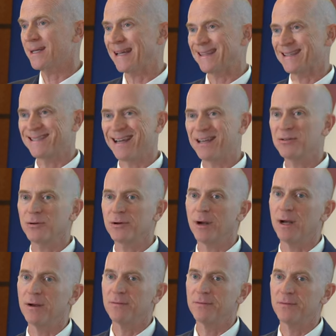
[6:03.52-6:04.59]
at the center
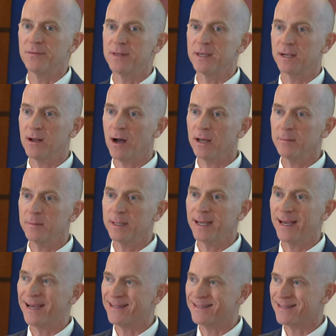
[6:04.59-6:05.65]
of the economy
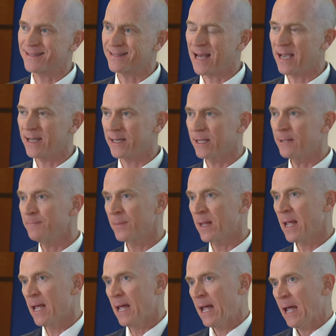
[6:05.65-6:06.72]
and society,
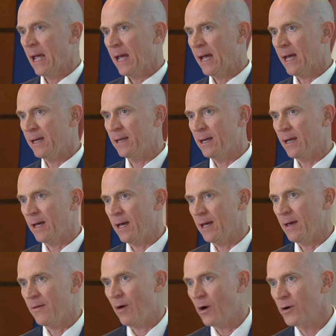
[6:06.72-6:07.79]
and
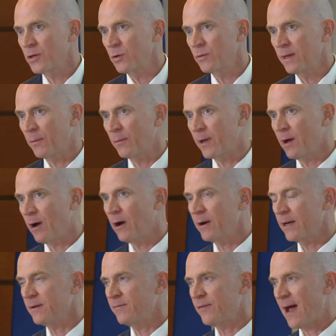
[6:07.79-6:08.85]
argue that we are,
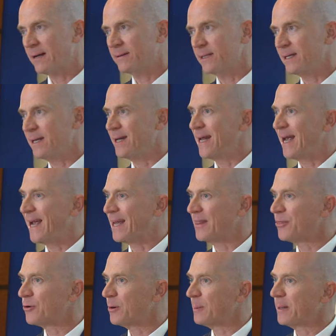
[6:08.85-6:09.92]
in fact, in an
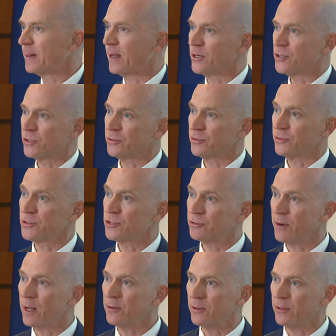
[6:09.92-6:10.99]
anthropological
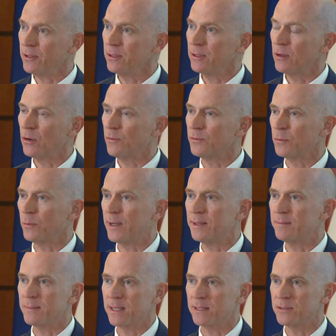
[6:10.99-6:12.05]
struggle over what
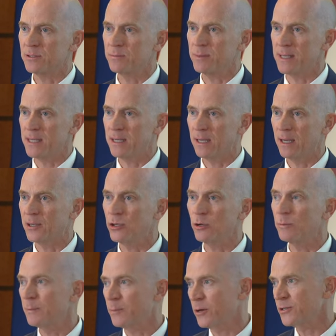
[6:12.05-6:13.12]
it means to be a
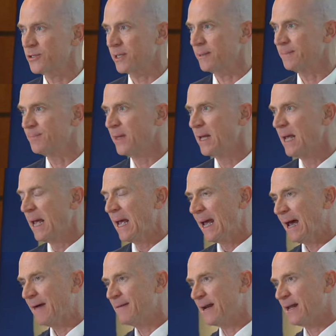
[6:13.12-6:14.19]
human person,
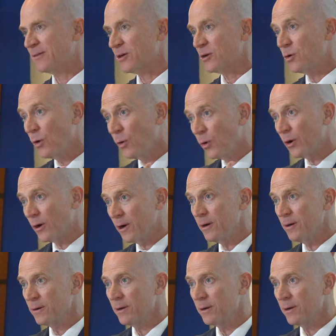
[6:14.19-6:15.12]
and that at the core